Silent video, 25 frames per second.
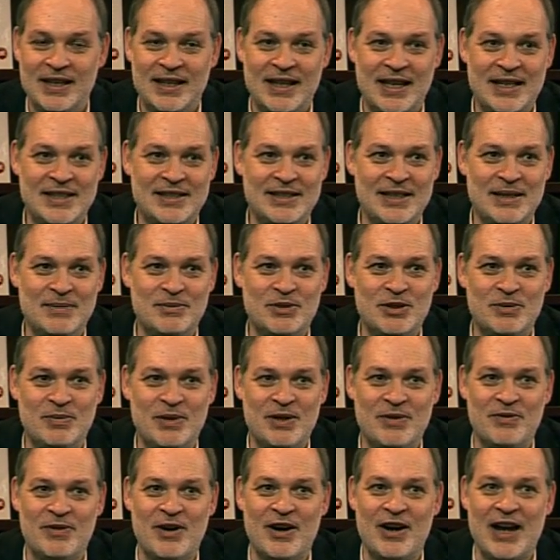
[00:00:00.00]
They seem to
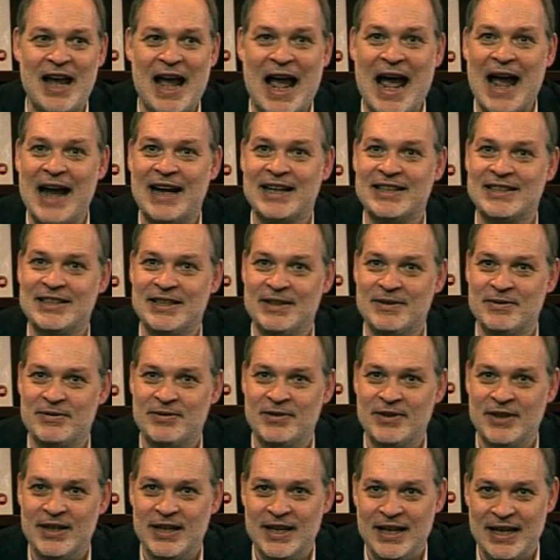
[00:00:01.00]
be very
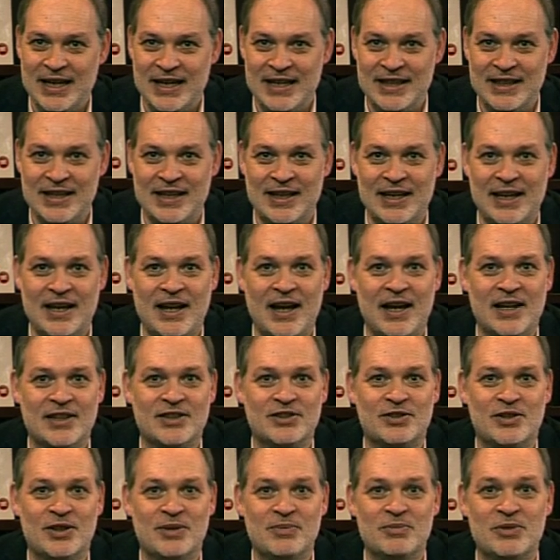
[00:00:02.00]
active in the
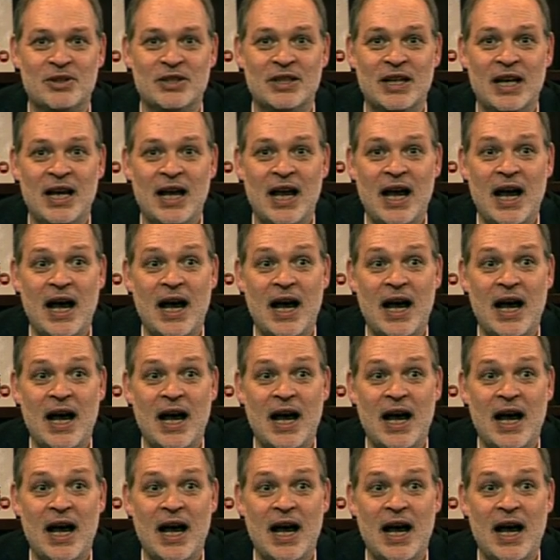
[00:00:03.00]
classrooms,